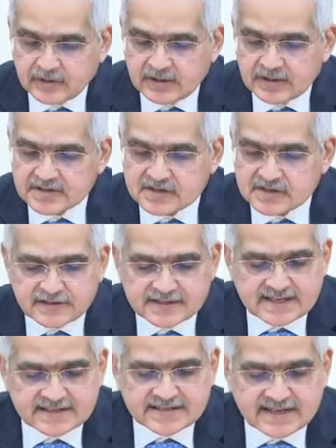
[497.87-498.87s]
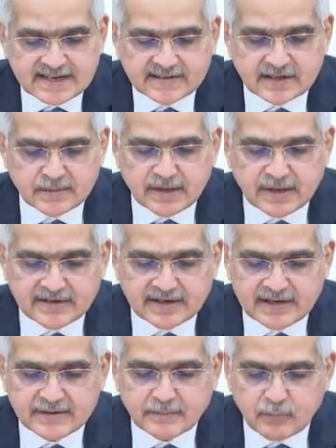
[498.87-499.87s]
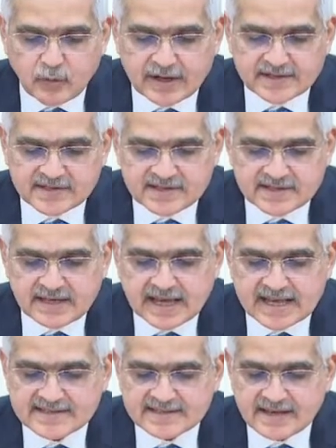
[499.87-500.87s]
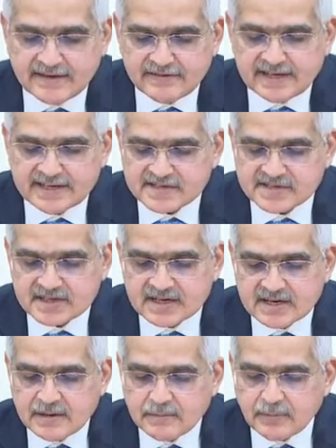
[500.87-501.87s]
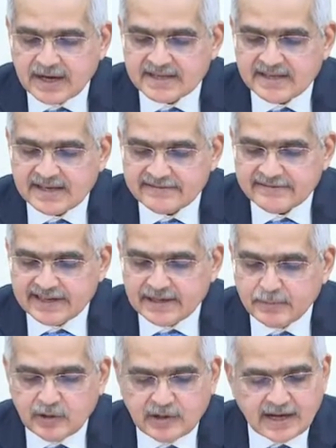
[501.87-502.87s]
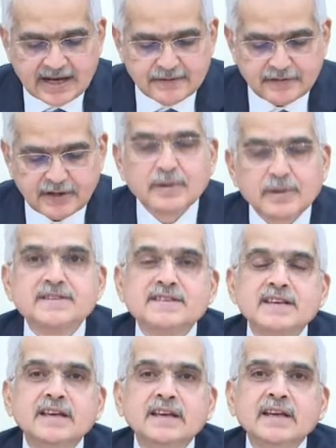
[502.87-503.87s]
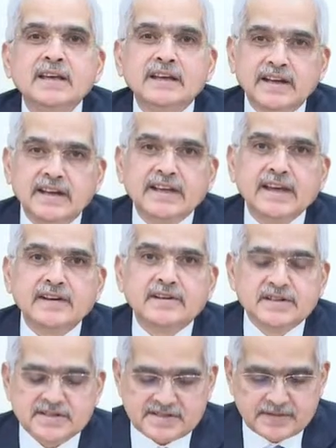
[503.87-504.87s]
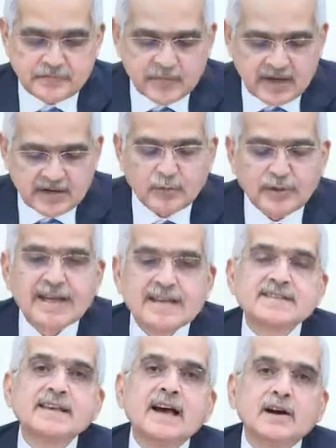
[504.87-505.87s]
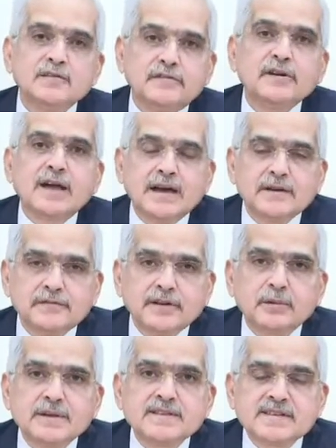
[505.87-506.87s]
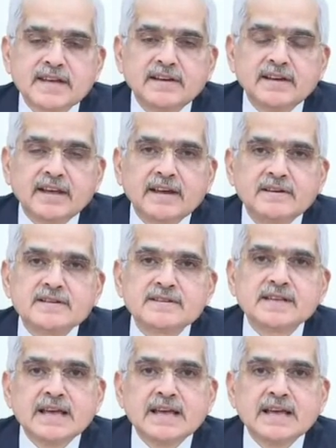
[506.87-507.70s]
Services sector maintained buoyancy as evidenced by the available high frequency indicators. Now, when I say high frequency indicators,